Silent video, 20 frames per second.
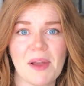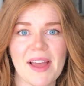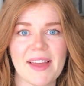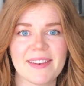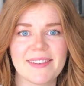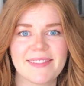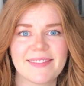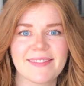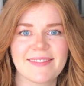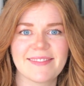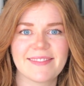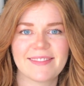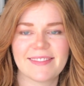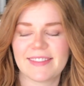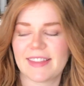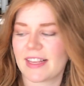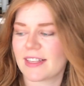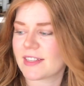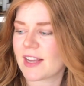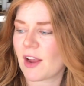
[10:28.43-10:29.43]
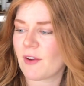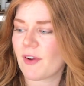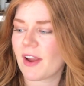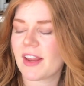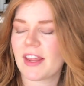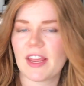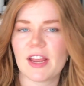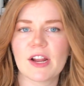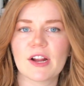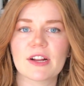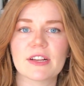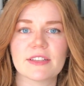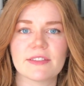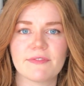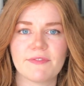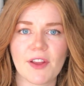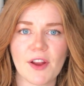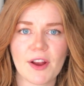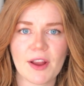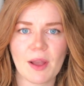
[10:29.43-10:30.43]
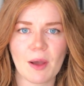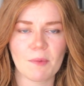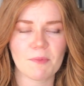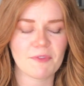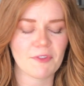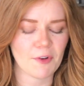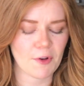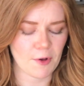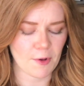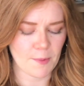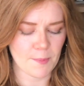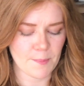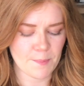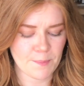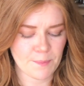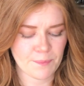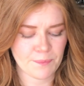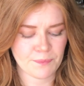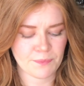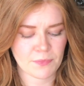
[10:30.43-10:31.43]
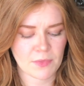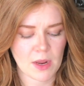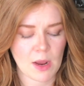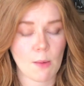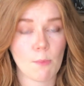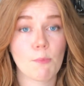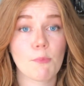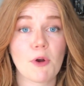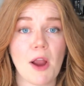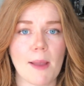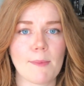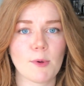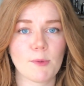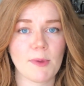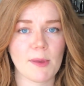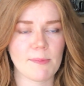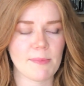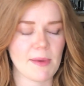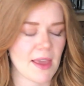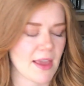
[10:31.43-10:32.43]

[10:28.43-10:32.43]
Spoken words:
But this guy right here is very helpful. Primal Pit